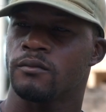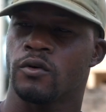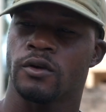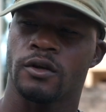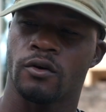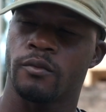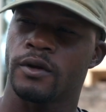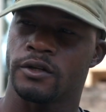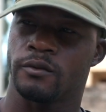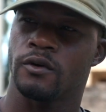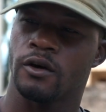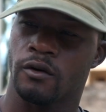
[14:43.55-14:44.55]
But here you
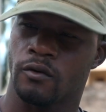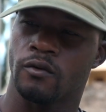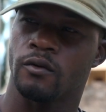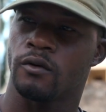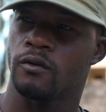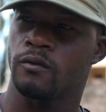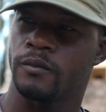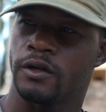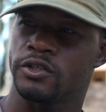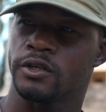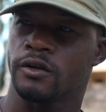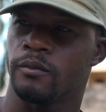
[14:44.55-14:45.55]
know,
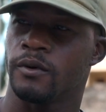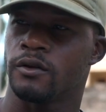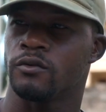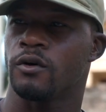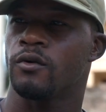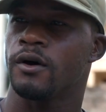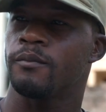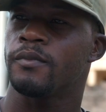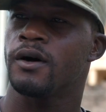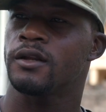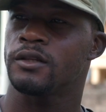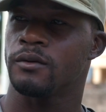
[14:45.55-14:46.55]
me check up and do one
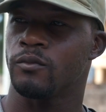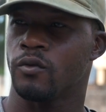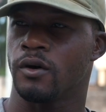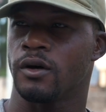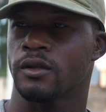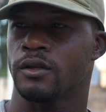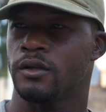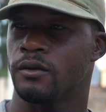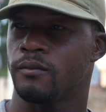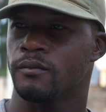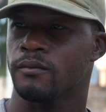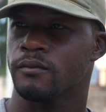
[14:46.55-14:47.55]
party more and keep.